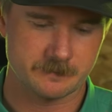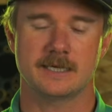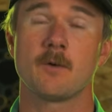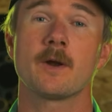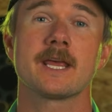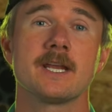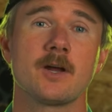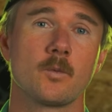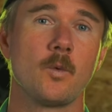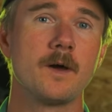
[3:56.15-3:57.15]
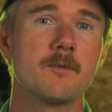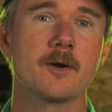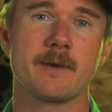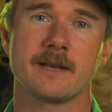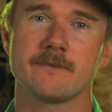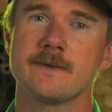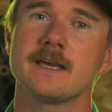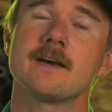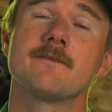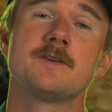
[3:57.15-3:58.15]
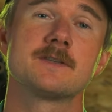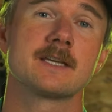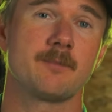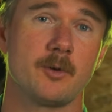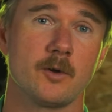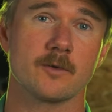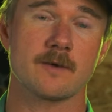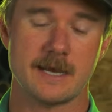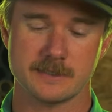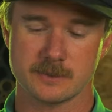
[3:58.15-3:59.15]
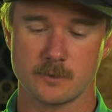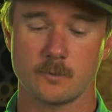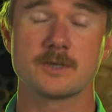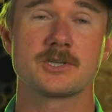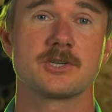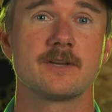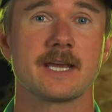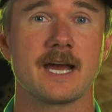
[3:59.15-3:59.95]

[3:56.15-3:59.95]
And I want to hit on one more benefit of using a polarizer when shooting